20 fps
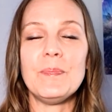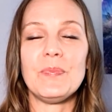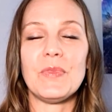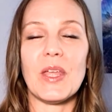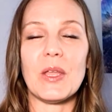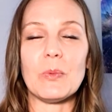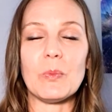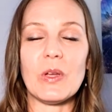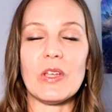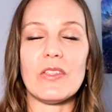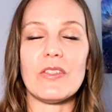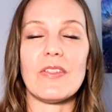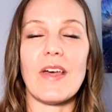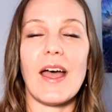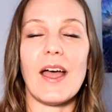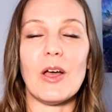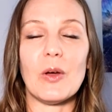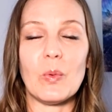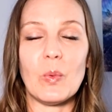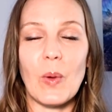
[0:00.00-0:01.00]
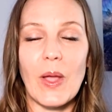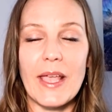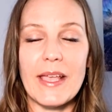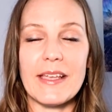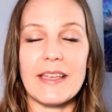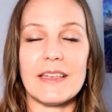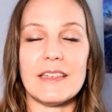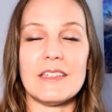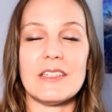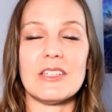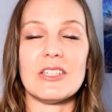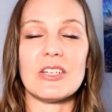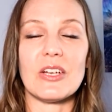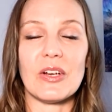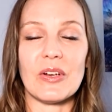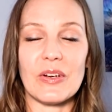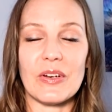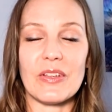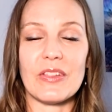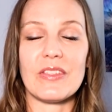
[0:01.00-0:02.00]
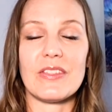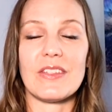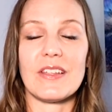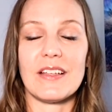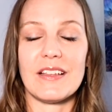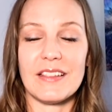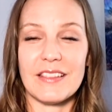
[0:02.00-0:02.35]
and with that awakened earth